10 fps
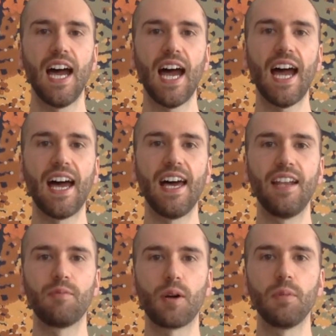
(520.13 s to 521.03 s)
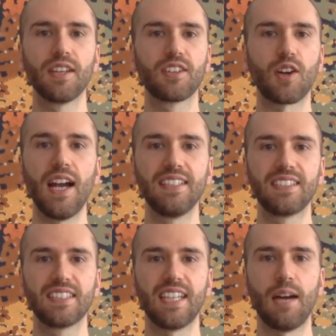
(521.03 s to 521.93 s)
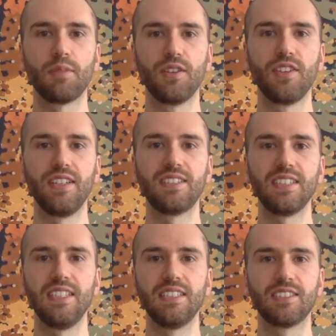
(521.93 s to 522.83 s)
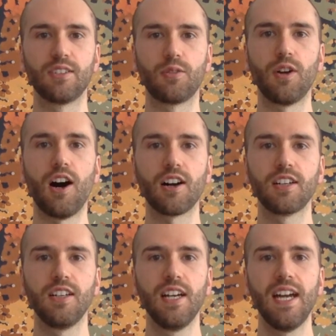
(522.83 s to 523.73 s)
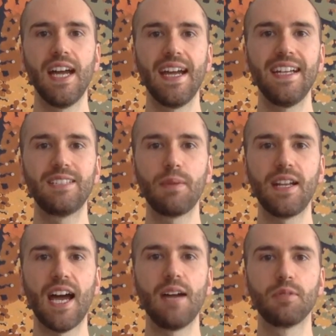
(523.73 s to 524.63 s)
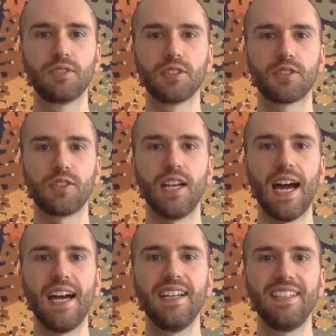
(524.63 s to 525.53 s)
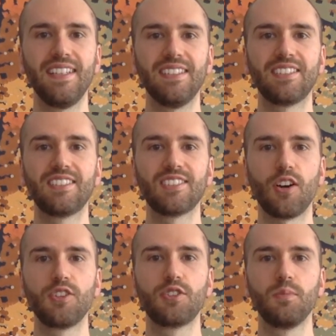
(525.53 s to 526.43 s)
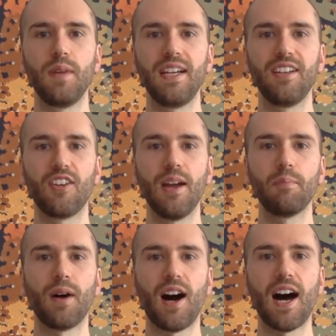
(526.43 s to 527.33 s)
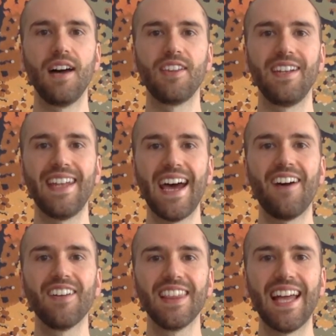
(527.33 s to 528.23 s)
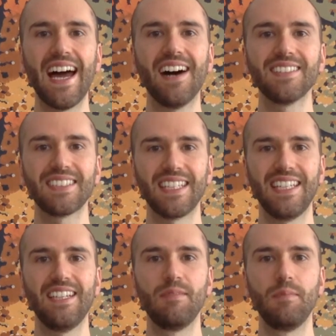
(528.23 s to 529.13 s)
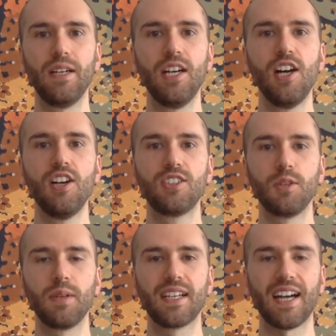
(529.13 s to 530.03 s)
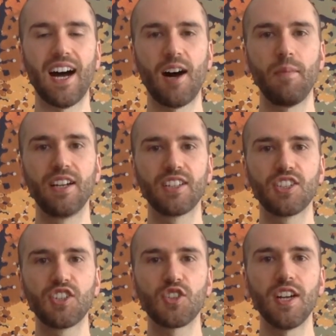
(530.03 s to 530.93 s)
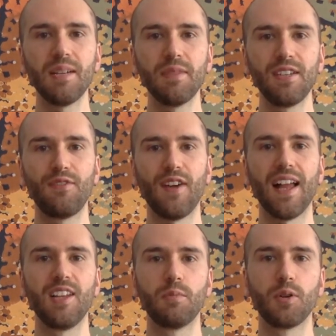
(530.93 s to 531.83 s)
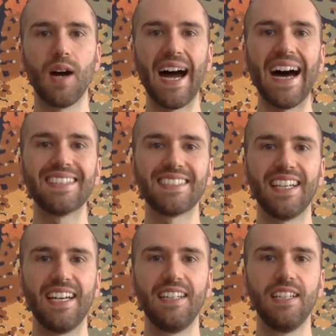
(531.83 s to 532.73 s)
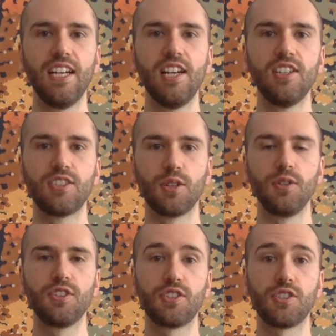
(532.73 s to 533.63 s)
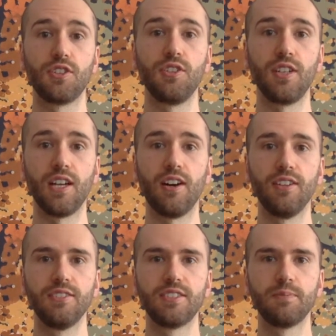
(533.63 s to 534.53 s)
And probably the greatest example of this is The Rock. He's been able to create this social media empire that now allows him to become an extremely valuable asset to the studios.